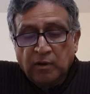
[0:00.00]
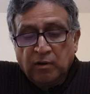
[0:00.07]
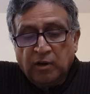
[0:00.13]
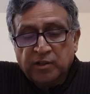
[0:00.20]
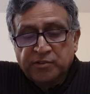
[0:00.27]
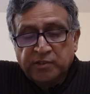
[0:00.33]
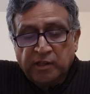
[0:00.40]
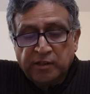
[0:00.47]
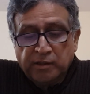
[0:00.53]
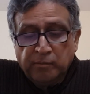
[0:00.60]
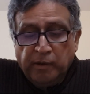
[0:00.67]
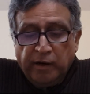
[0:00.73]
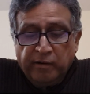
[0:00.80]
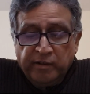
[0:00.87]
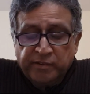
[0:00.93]
Costa
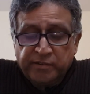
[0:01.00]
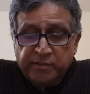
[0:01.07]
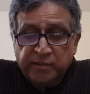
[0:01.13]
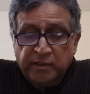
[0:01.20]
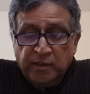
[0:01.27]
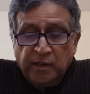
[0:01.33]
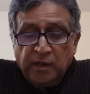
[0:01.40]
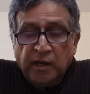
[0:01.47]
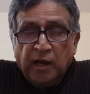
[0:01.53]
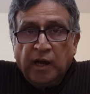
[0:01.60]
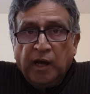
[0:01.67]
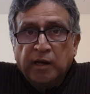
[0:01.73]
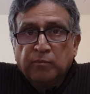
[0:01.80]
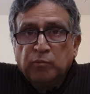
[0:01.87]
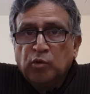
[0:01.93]
Demaris
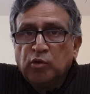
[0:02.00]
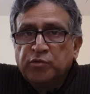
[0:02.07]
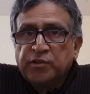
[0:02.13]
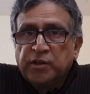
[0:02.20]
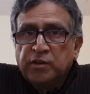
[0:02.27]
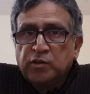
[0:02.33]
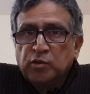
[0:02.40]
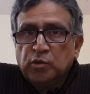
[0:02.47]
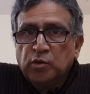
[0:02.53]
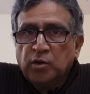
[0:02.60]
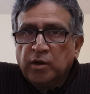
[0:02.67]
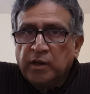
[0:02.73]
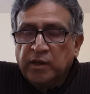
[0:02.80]
and moves into